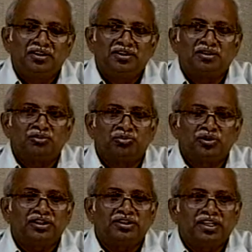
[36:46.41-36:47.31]
Not more
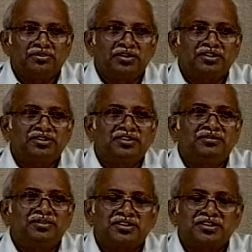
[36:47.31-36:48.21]
than that, because the
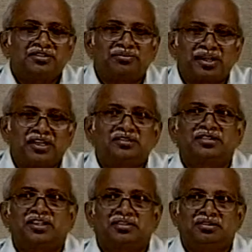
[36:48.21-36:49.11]
river system cannot
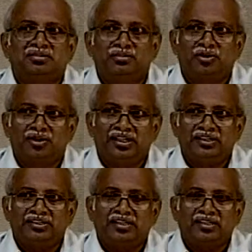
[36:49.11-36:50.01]
take more
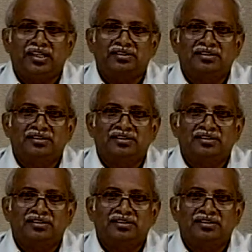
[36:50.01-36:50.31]
length than that.